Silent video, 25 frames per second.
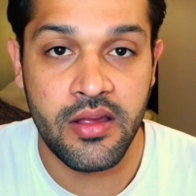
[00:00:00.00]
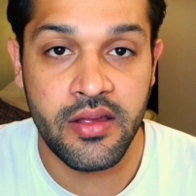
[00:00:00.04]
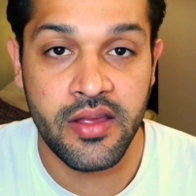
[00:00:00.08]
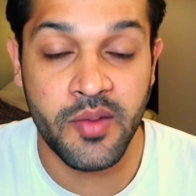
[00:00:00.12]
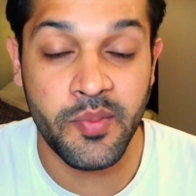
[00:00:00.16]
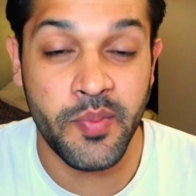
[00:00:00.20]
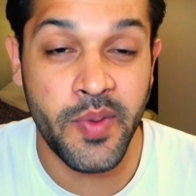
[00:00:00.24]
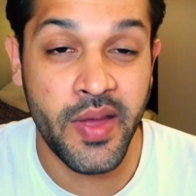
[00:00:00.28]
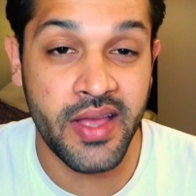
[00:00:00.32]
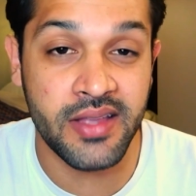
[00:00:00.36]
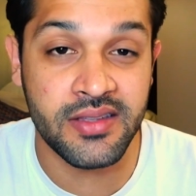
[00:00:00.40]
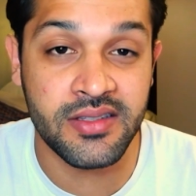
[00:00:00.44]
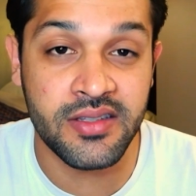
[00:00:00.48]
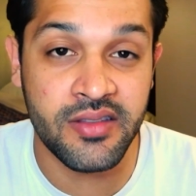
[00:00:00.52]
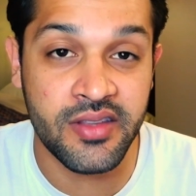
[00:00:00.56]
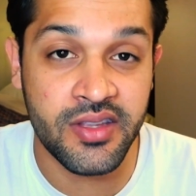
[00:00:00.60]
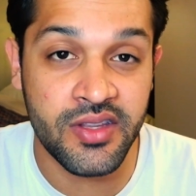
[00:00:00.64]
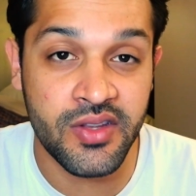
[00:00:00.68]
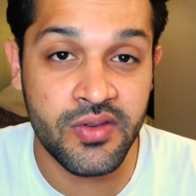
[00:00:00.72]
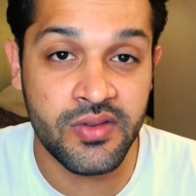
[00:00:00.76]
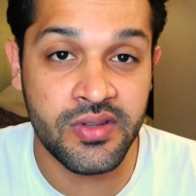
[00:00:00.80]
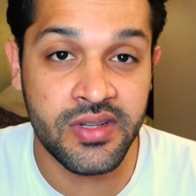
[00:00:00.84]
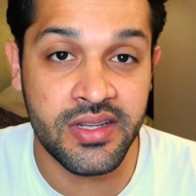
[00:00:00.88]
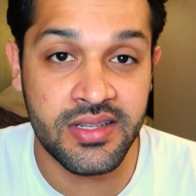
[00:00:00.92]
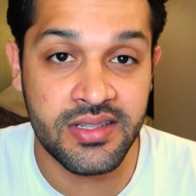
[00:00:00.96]
compared to
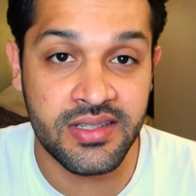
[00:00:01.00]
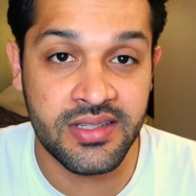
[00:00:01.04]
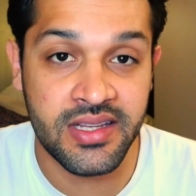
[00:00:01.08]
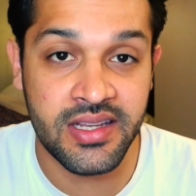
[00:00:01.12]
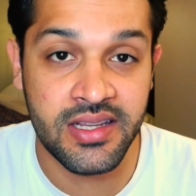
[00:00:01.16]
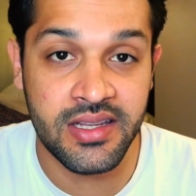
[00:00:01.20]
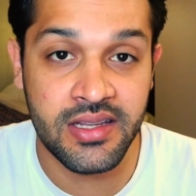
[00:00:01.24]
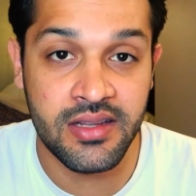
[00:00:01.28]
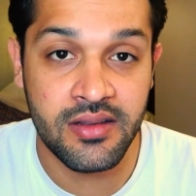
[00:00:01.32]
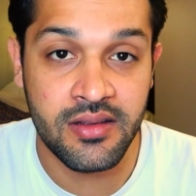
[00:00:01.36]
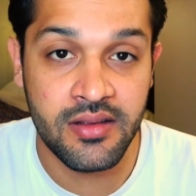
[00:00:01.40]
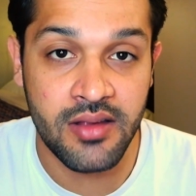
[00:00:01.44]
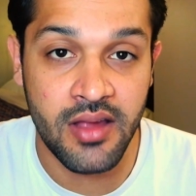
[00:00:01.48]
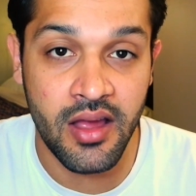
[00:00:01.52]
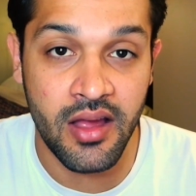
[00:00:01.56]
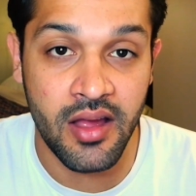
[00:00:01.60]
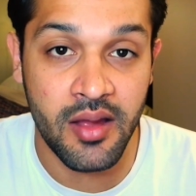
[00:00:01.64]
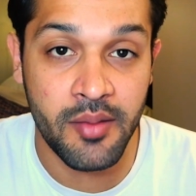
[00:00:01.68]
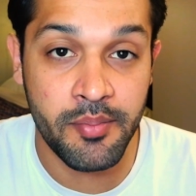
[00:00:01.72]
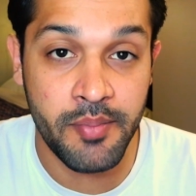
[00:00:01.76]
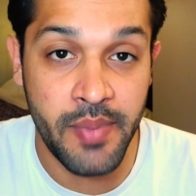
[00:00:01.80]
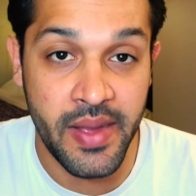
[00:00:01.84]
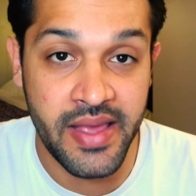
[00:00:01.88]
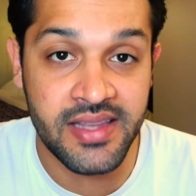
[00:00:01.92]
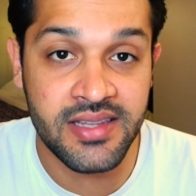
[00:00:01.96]
the UTC uh,
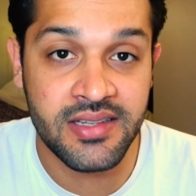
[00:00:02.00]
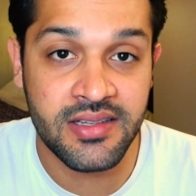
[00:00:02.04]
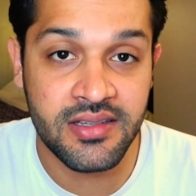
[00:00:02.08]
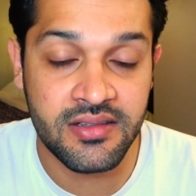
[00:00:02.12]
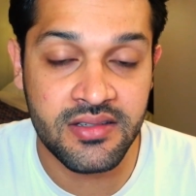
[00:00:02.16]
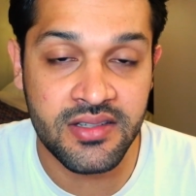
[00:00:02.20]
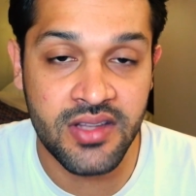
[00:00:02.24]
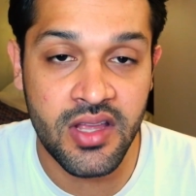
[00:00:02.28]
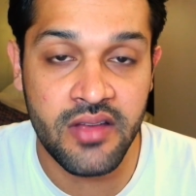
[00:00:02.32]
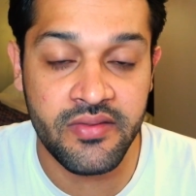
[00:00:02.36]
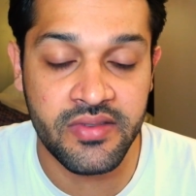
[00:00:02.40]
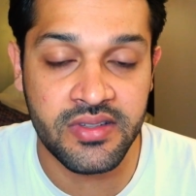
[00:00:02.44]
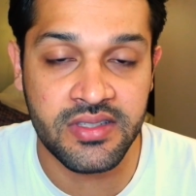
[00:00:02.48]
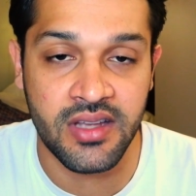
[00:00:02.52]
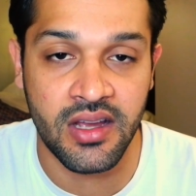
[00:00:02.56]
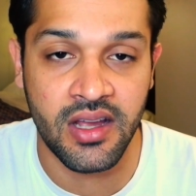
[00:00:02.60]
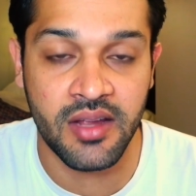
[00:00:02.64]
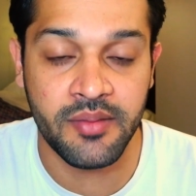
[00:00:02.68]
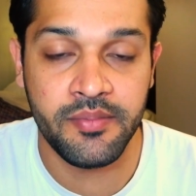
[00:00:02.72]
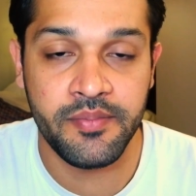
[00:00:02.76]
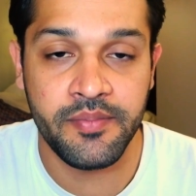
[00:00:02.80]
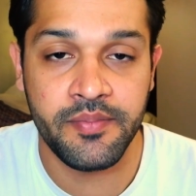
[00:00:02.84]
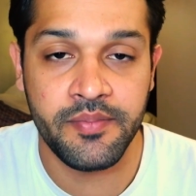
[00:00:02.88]
base server time.